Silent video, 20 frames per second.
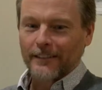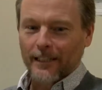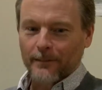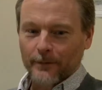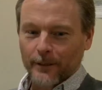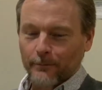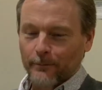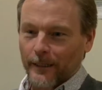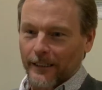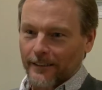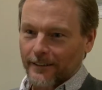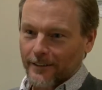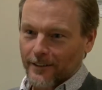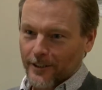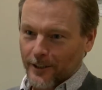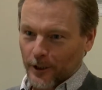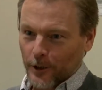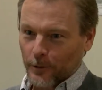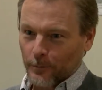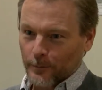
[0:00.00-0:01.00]
Deborah made
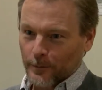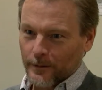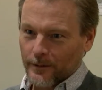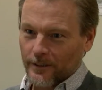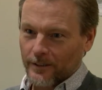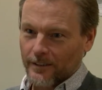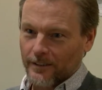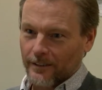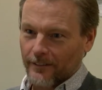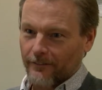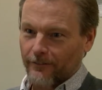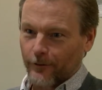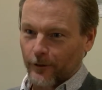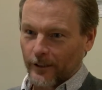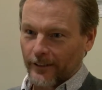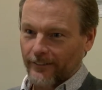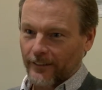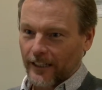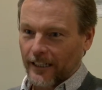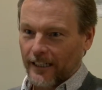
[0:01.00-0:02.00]
soups, four
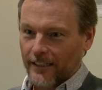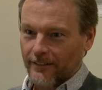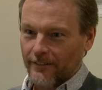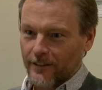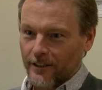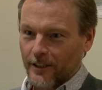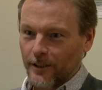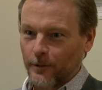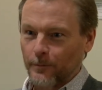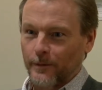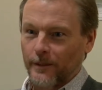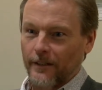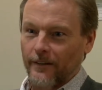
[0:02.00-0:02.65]
different kinds of soups,